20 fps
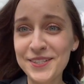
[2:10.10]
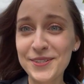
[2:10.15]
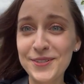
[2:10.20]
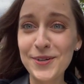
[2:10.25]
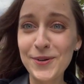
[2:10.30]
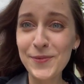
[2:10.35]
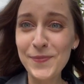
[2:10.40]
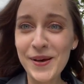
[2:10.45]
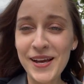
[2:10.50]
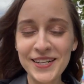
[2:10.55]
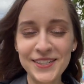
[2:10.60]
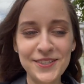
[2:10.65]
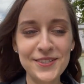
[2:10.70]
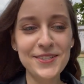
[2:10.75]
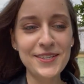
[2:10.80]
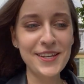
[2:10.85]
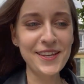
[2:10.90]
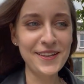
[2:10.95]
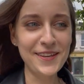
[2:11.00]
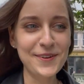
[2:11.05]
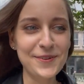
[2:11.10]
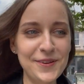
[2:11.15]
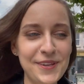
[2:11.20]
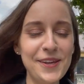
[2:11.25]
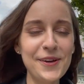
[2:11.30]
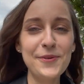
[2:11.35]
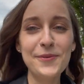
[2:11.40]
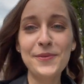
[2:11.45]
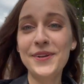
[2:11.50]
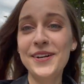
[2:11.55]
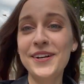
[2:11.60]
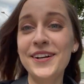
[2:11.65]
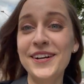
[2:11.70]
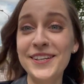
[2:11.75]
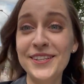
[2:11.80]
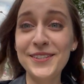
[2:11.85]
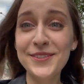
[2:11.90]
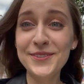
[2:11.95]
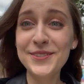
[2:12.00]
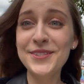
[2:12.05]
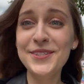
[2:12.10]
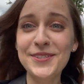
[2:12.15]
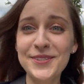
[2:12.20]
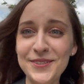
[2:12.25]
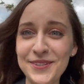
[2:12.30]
to go back to the area where I used to